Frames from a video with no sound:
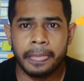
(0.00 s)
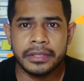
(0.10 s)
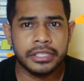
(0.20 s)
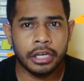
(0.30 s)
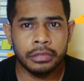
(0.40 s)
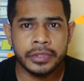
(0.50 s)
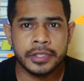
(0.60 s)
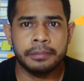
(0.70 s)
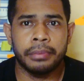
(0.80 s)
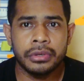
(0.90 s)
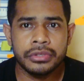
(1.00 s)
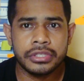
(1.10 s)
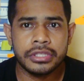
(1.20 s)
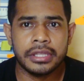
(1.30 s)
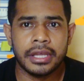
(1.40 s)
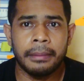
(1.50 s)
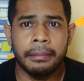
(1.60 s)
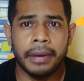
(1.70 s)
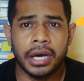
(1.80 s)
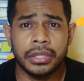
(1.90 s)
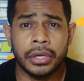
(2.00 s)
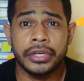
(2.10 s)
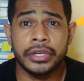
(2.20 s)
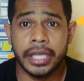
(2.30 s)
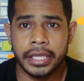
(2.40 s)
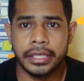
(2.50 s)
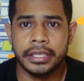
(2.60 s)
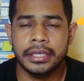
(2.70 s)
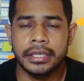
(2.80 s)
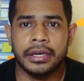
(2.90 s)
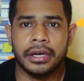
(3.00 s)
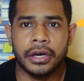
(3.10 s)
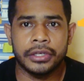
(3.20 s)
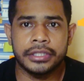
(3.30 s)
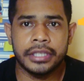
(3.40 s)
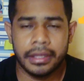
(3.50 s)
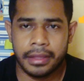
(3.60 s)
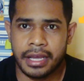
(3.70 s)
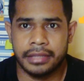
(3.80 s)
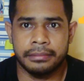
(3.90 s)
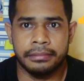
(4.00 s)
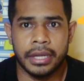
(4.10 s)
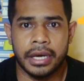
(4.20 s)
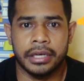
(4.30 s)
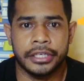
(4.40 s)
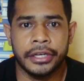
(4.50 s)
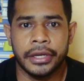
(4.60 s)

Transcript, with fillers: She always posts about her day on that blog.